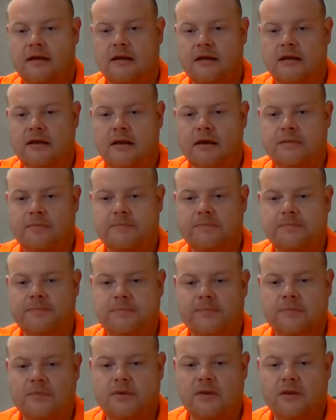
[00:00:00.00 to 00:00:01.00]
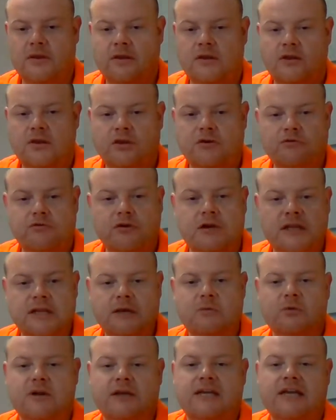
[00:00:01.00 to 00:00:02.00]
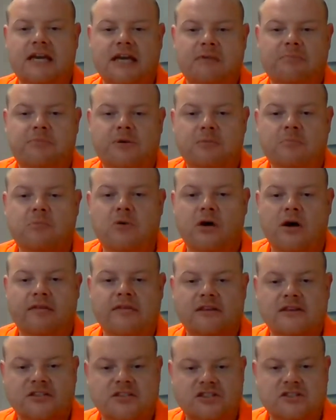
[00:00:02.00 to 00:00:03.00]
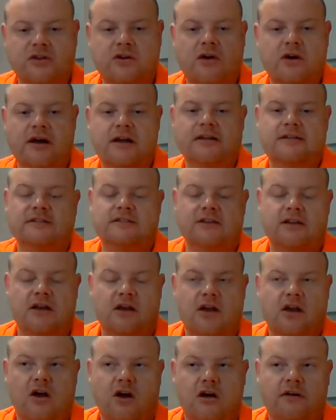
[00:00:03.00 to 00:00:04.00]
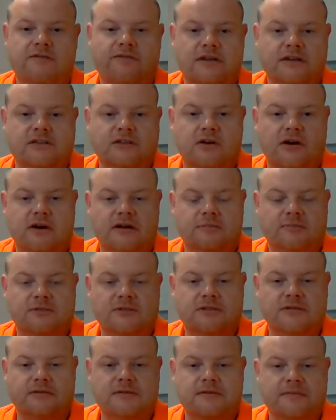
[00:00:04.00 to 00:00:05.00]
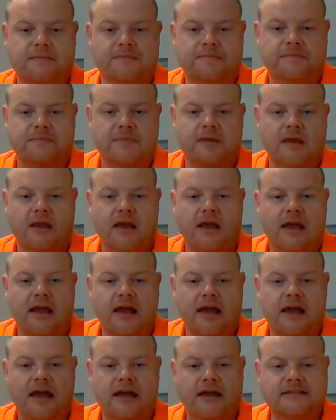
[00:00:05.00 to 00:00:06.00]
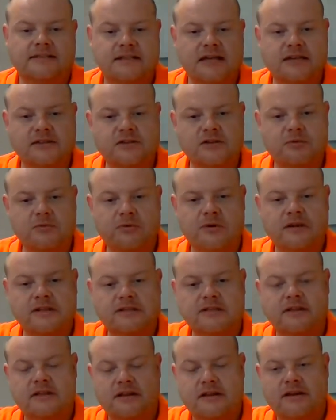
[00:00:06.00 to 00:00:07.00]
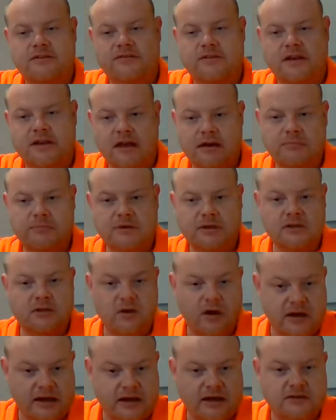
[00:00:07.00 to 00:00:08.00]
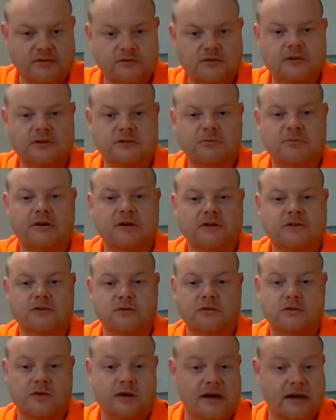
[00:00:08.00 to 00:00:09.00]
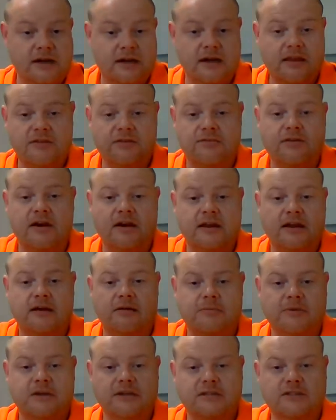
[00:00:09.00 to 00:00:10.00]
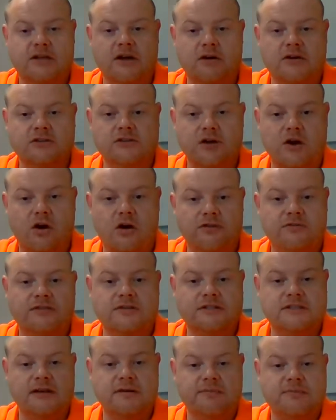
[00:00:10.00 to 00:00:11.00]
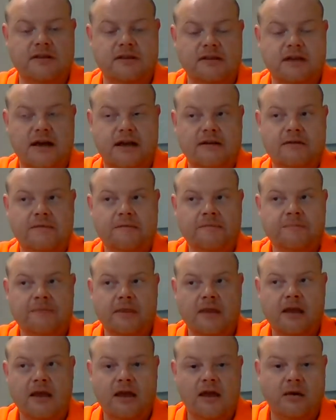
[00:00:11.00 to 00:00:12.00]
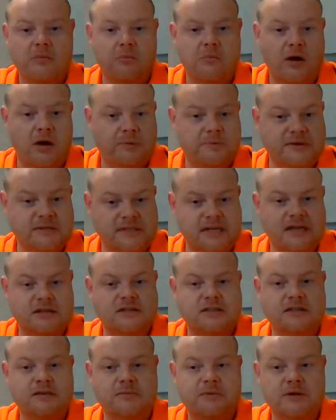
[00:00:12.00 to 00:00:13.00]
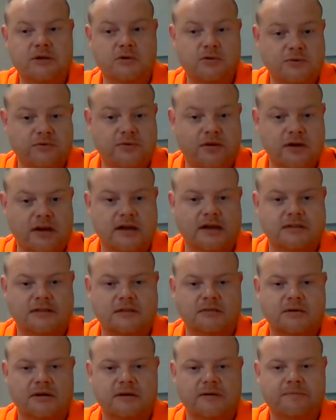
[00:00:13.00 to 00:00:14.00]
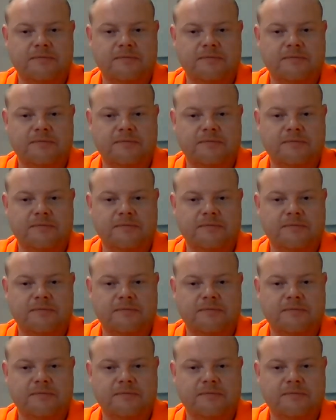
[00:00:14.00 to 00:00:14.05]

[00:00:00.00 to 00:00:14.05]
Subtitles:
Now, you really want to keep in mind the size of these items. It stands to reason that if a company like Hunter Express or any other freight company is going to offer something that might potentially be good for a customer,